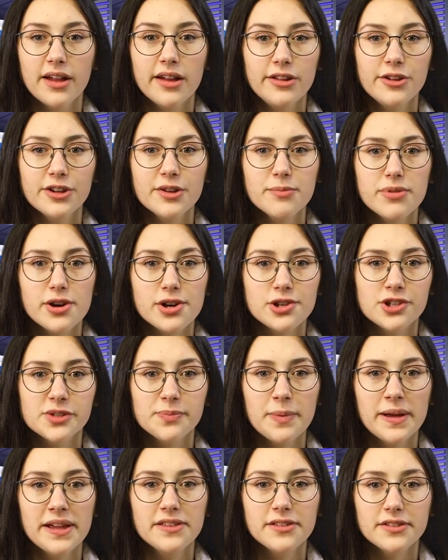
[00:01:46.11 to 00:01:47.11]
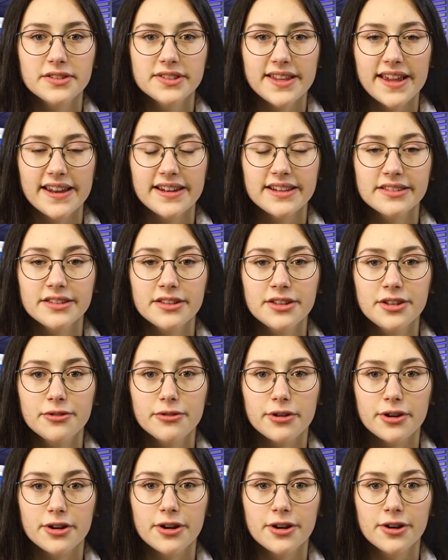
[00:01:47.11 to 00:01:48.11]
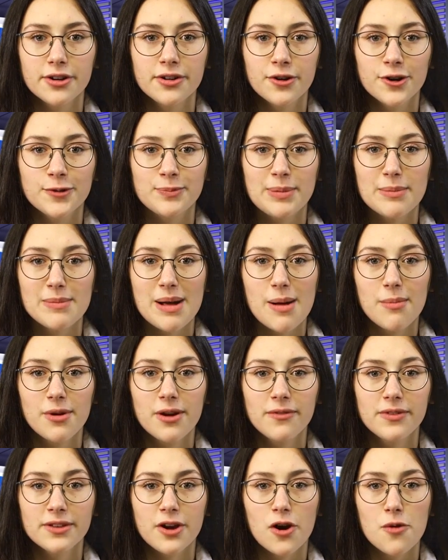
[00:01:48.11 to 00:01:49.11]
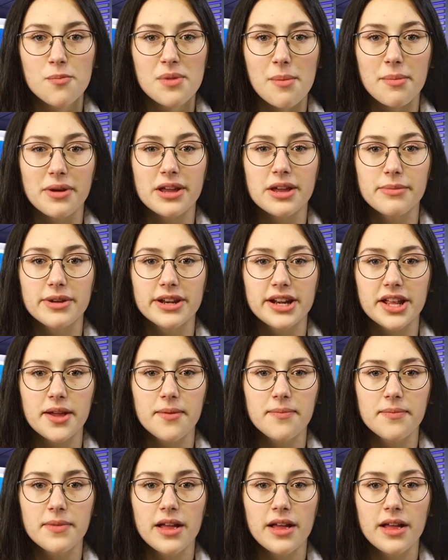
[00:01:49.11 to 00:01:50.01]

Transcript: you can purchase by either scanning the QR code or by member of the homecoming committee.